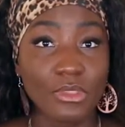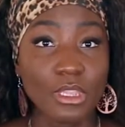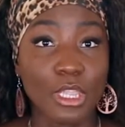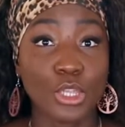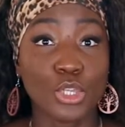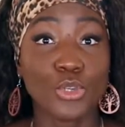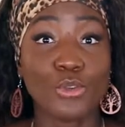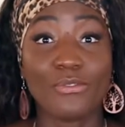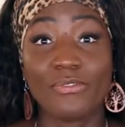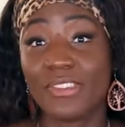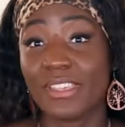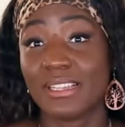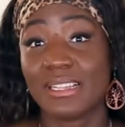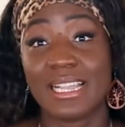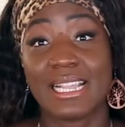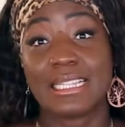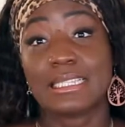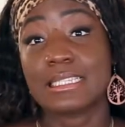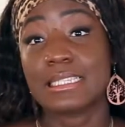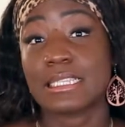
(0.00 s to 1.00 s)
you feel
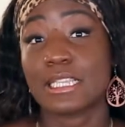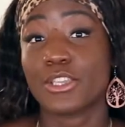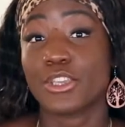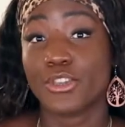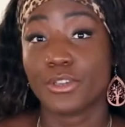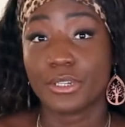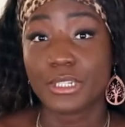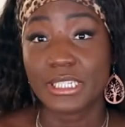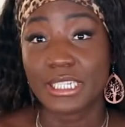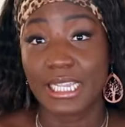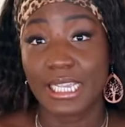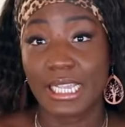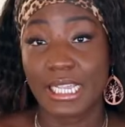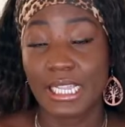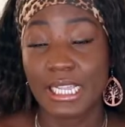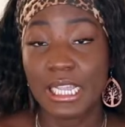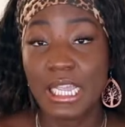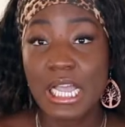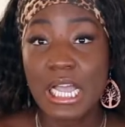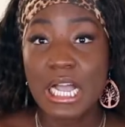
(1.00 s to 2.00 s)
insecurity,